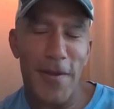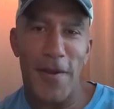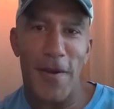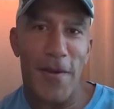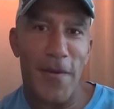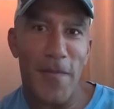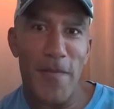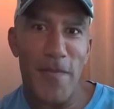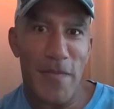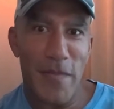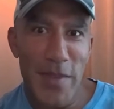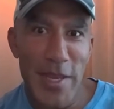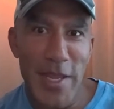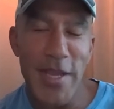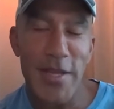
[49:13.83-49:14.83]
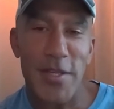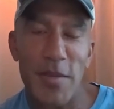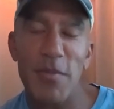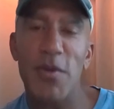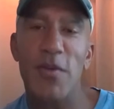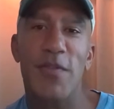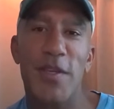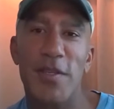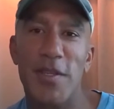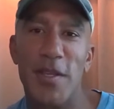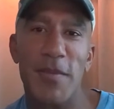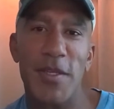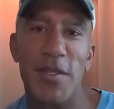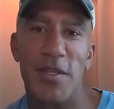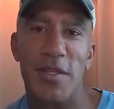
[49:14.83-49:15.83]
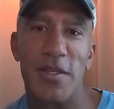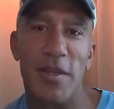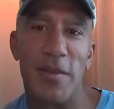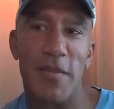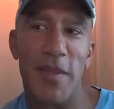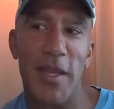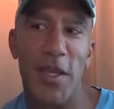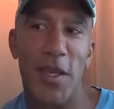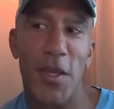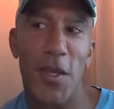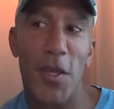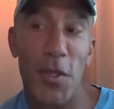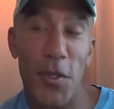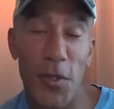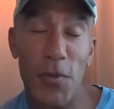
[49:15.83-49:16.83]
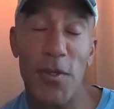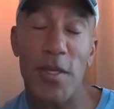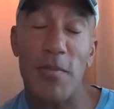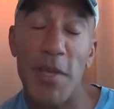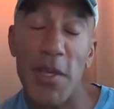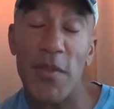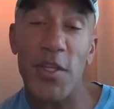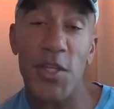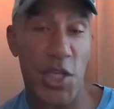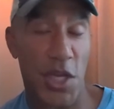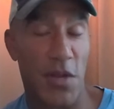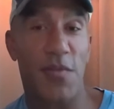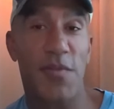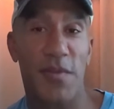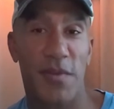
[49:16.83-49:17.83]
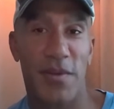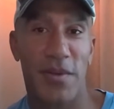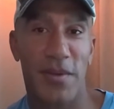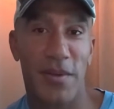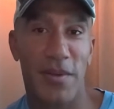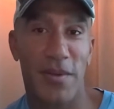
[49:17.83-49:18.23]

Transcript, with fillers: you know need to move these images. I'm like, you need to be on the shelf.